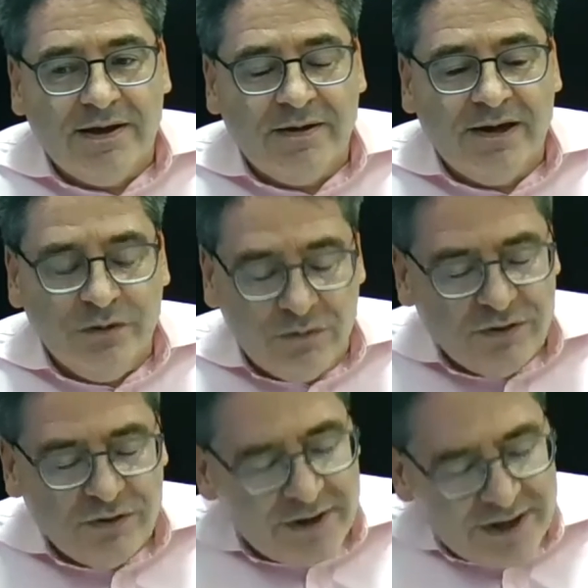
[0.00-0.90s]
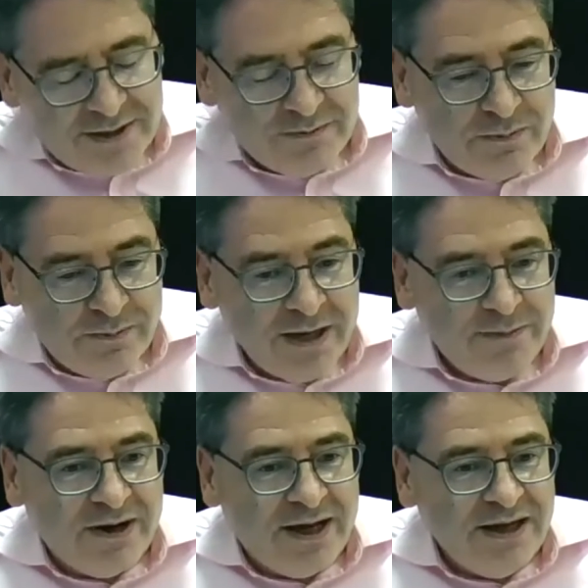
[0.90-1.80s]
if you want to write up your
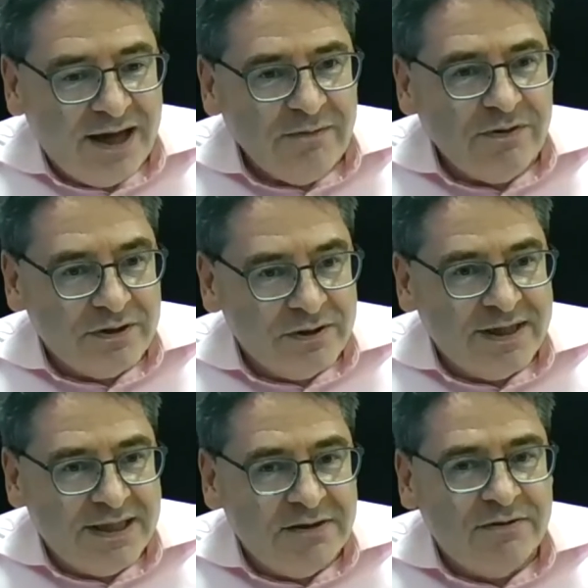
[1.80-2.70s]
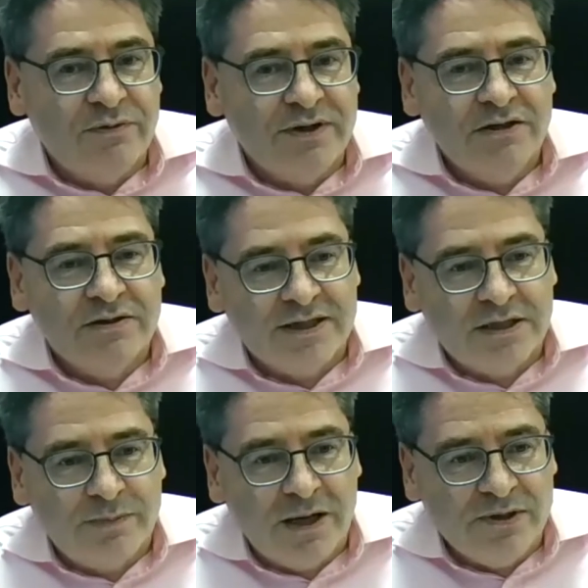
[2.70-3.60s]
paper and you haven't got an idea of where you'd like to
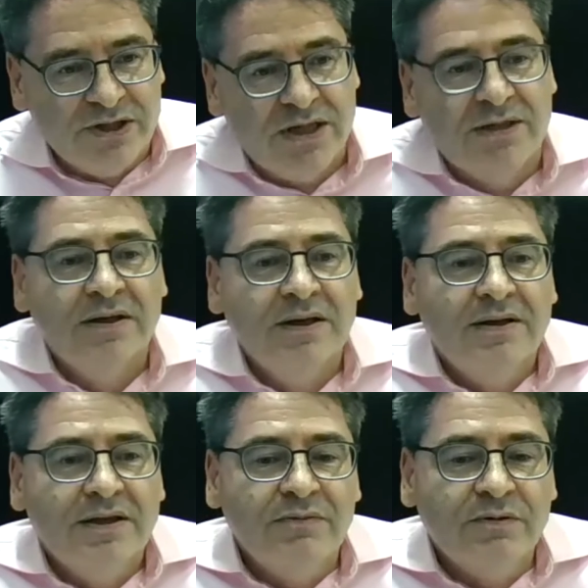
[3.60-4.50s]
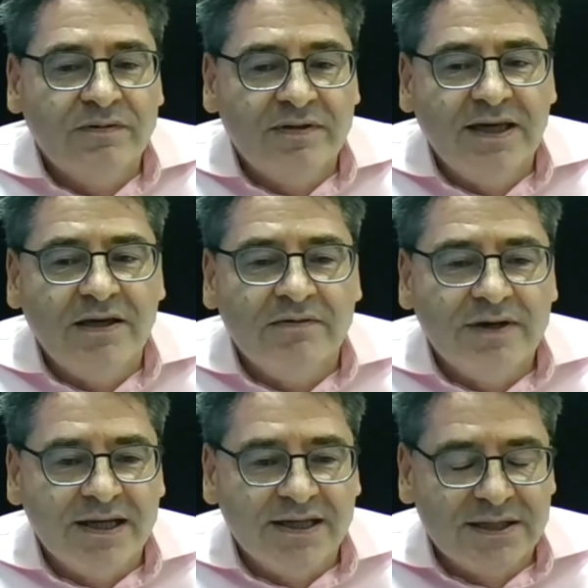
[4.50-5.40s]
publish it, then we were thinking of
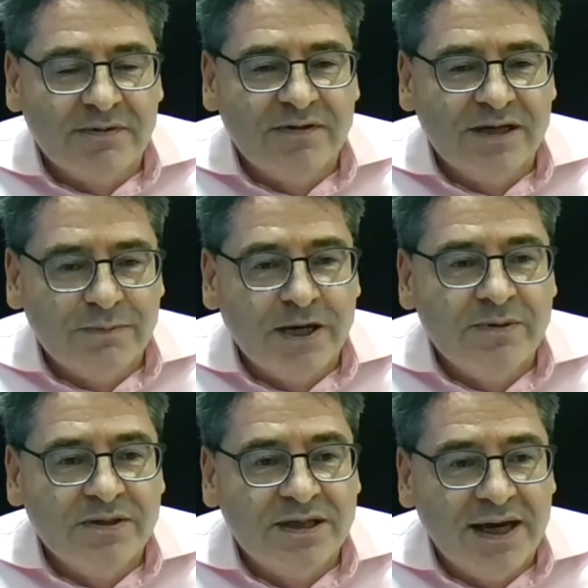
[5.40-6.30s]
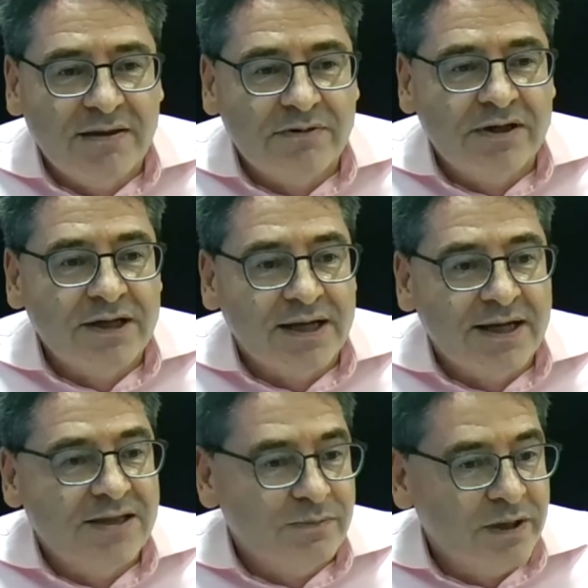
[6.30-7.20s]
getting some of these papers together in a
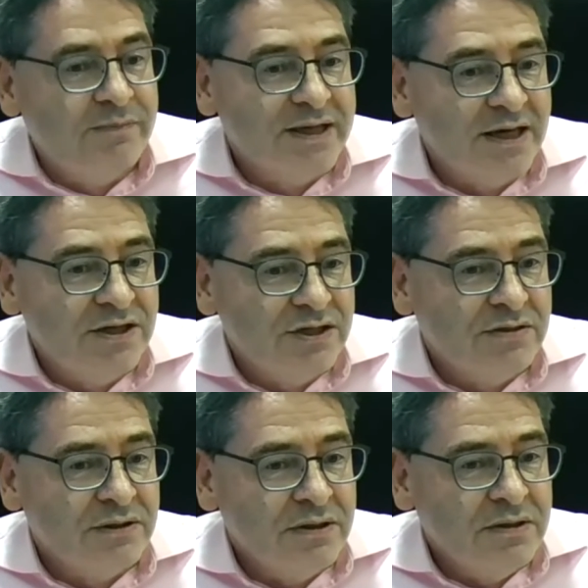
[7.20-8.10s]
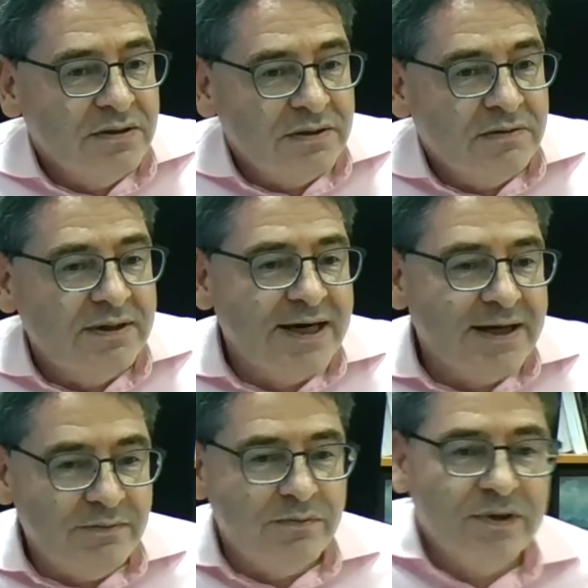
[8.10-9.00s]
collective publication. So
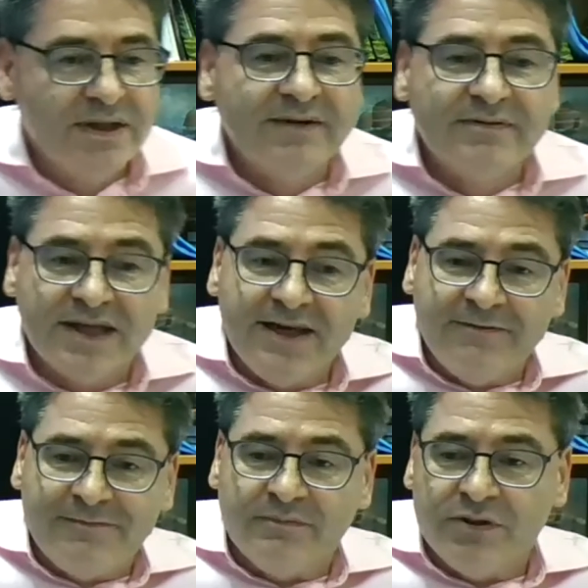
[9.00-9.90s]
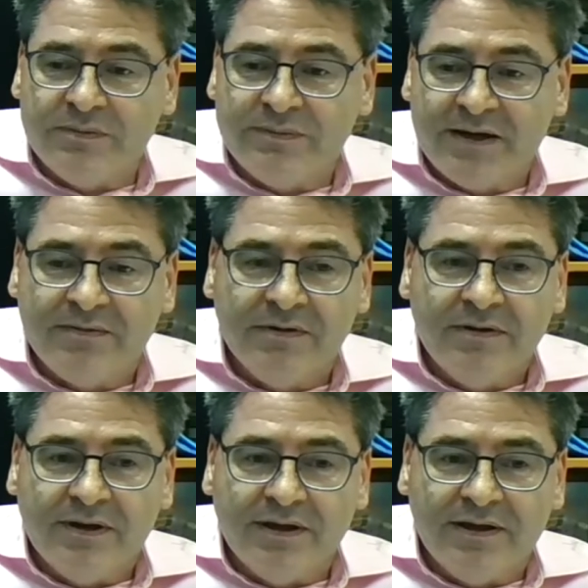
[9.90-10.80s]
again, we'd love to hear from you about
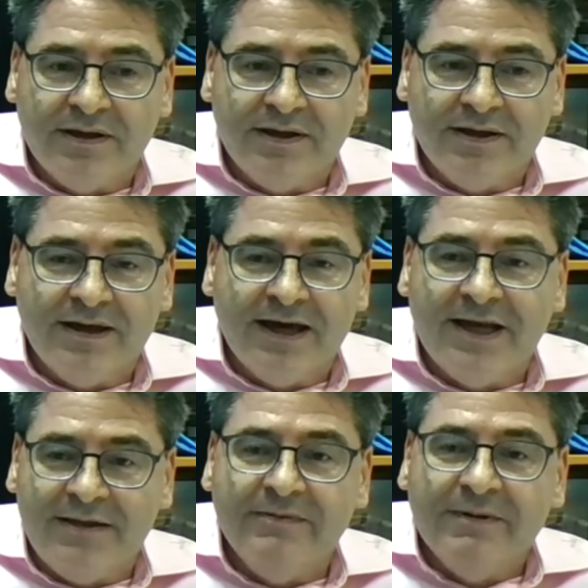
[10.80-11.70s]
any